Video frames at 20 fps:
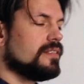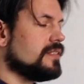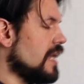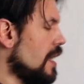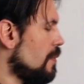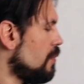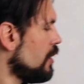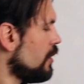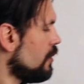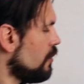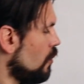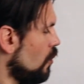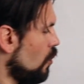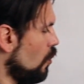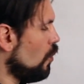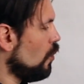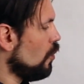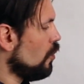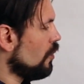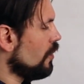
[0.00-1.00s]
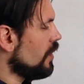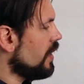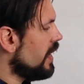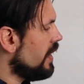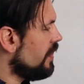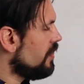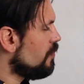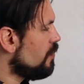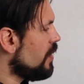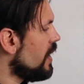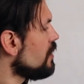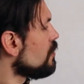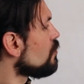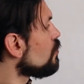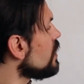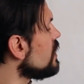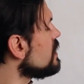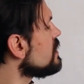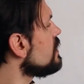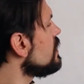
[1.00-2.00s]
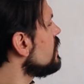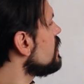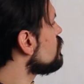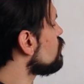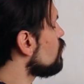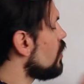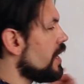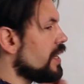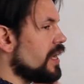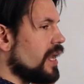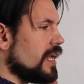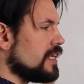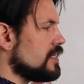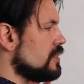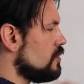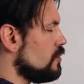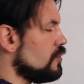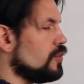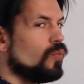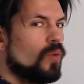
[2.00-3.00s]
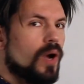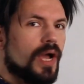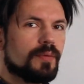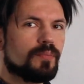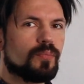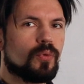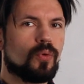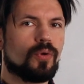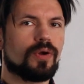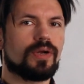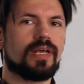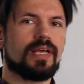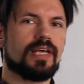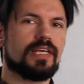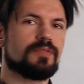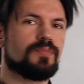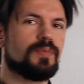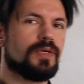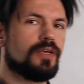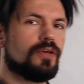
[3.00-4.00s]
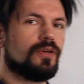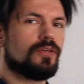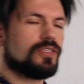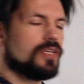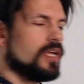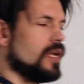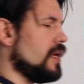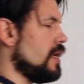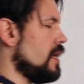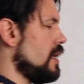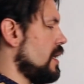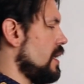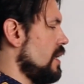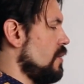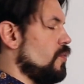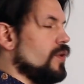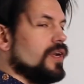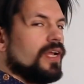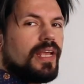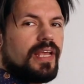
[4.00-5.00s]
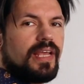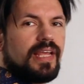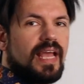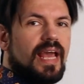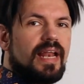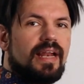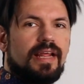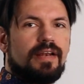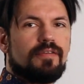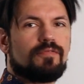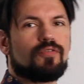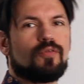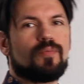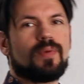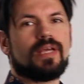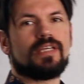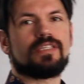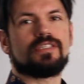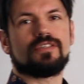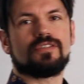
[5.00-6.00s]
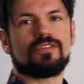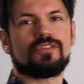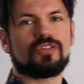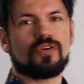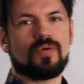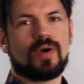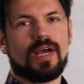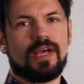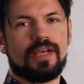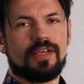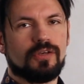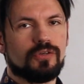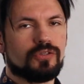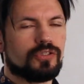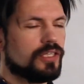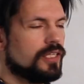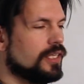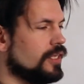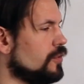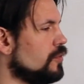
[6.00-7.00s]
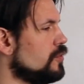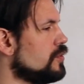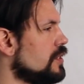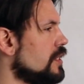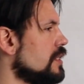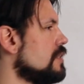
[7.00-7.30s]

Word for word: tablet holder and the main reason it's right next to the whiteboard is because I want to get information. So I usually use